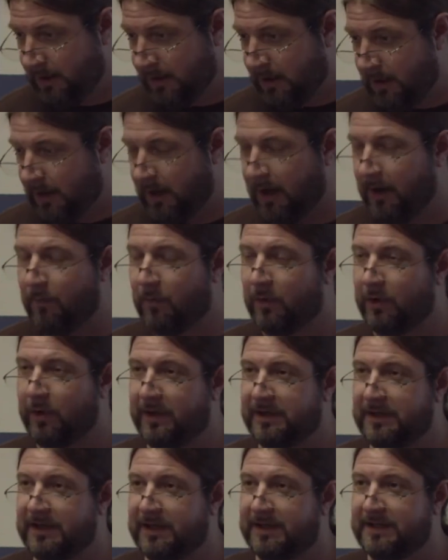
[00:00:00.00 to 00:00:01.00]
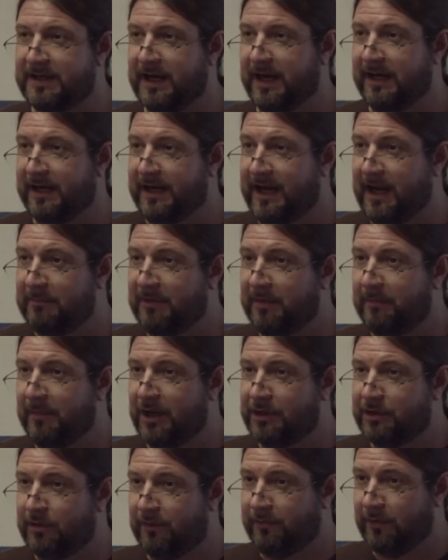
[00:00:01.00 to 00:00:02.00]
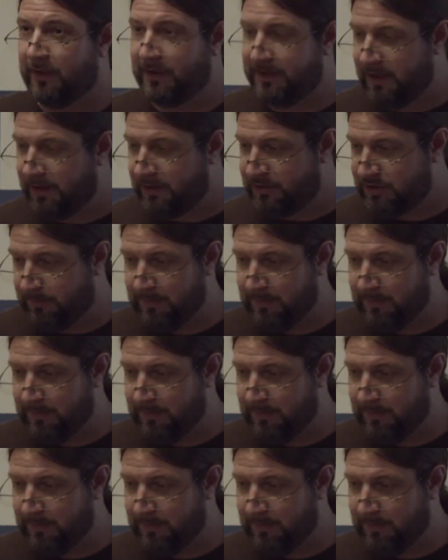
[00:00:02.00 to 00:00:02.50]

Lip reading: we're going to design an admin module for Ontology